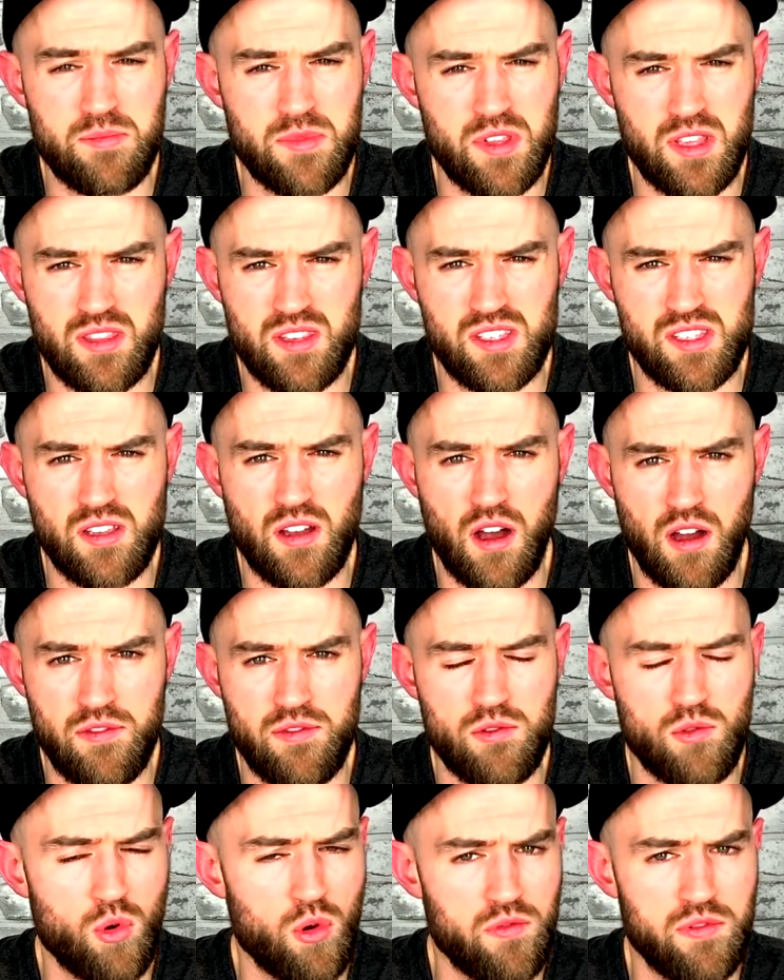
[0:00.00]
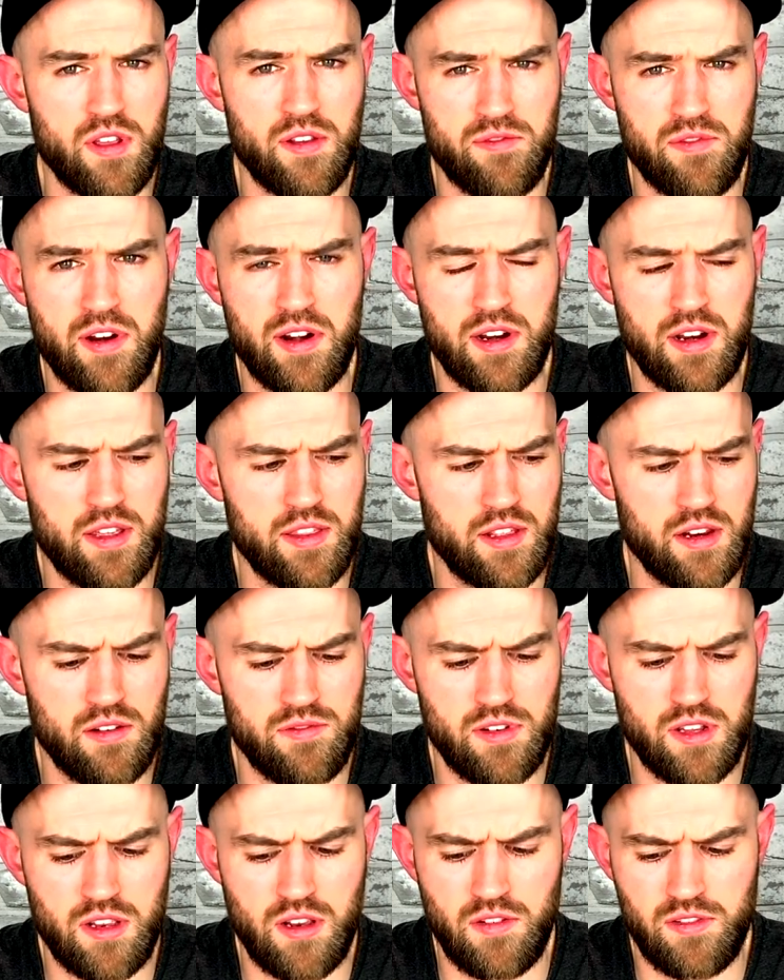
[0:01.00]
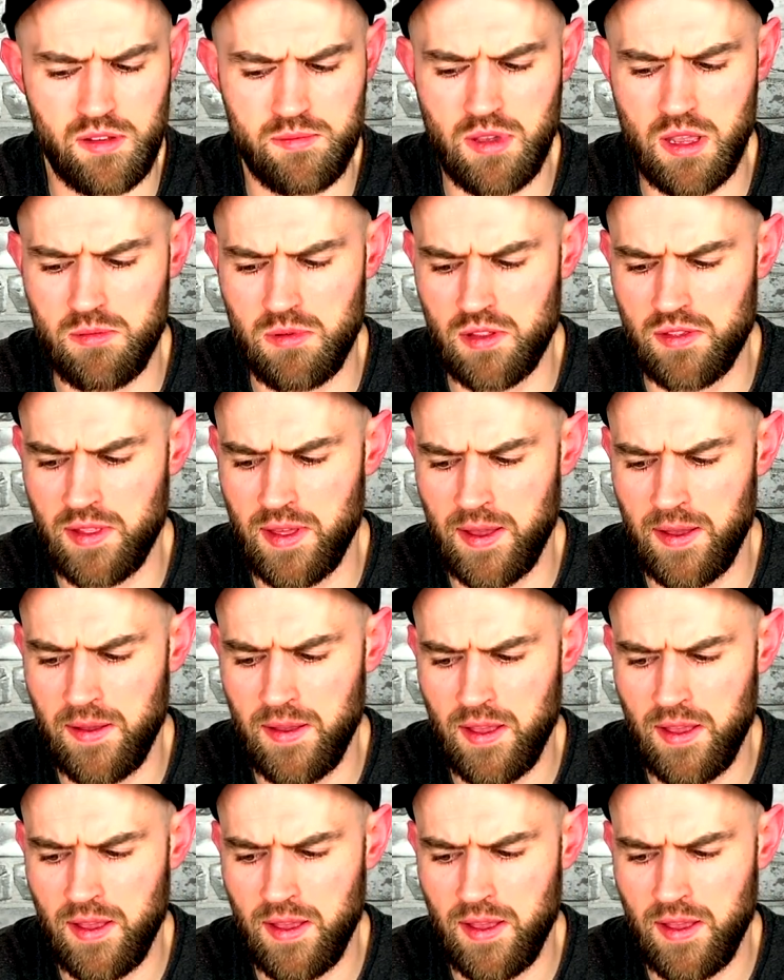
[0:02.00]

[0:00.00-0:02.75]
the staff are awfully friendly. They're lovely people in there.